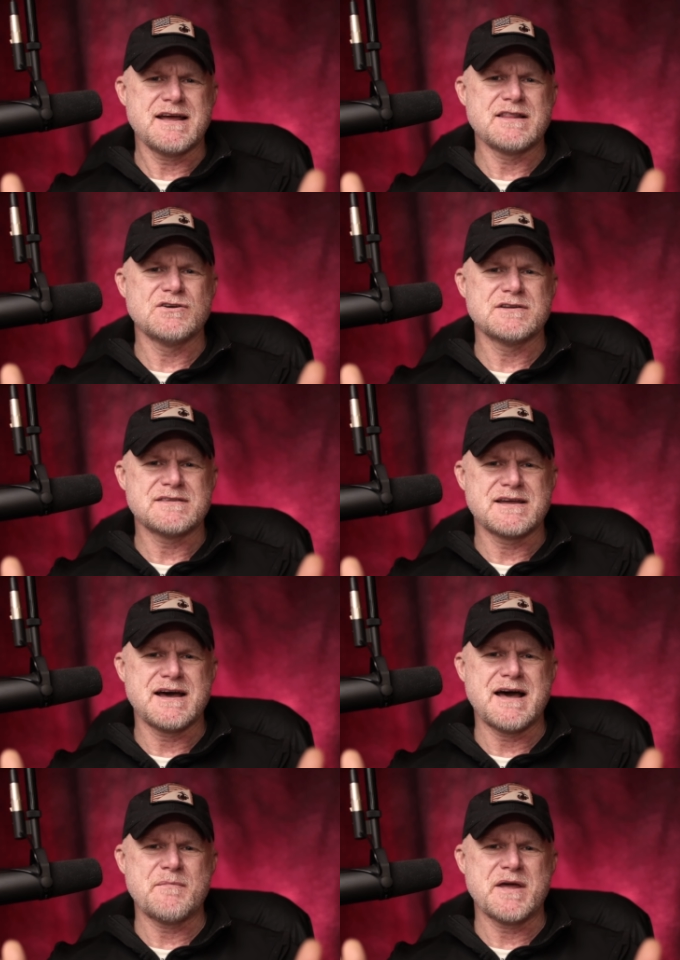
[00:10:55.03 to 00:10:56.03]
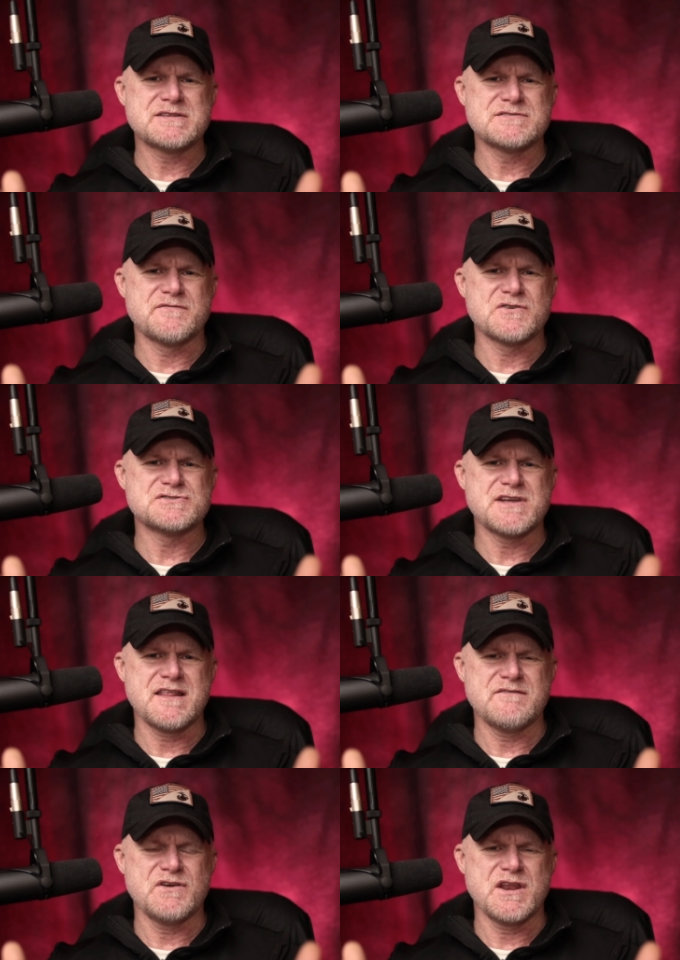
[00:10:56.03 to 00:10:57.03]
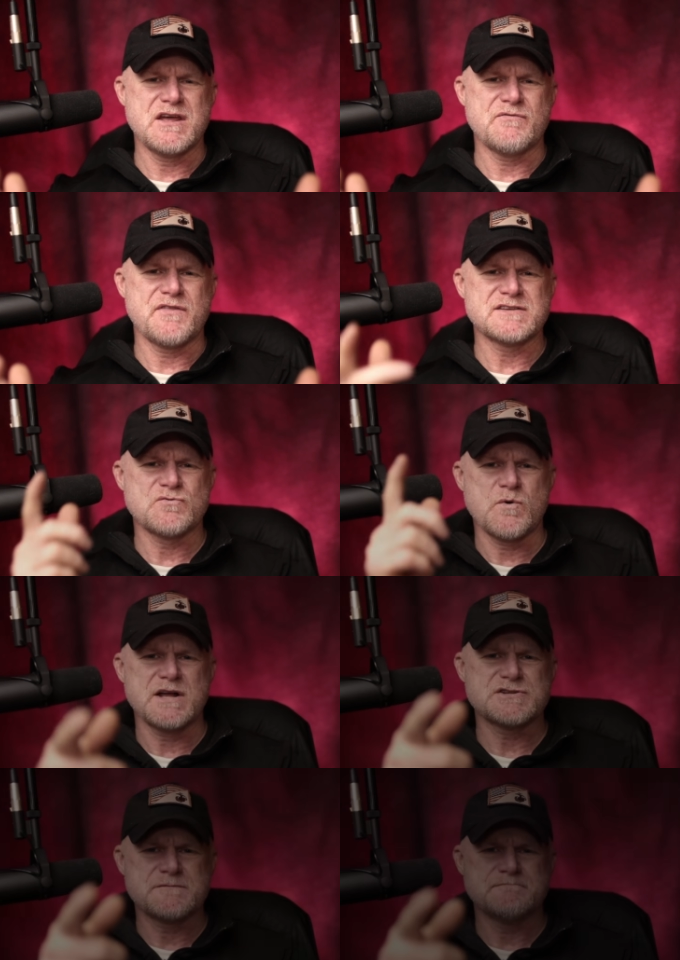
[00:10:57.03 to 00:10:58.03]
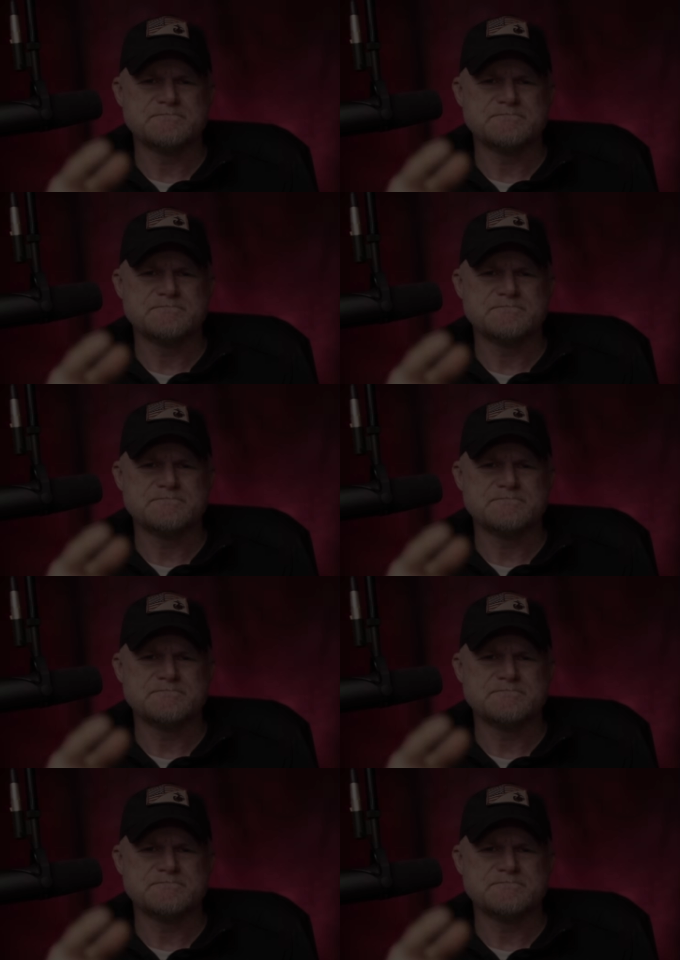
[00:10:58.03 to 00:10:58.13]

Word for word: I look at the comments the first day of the video, and thanks for watching.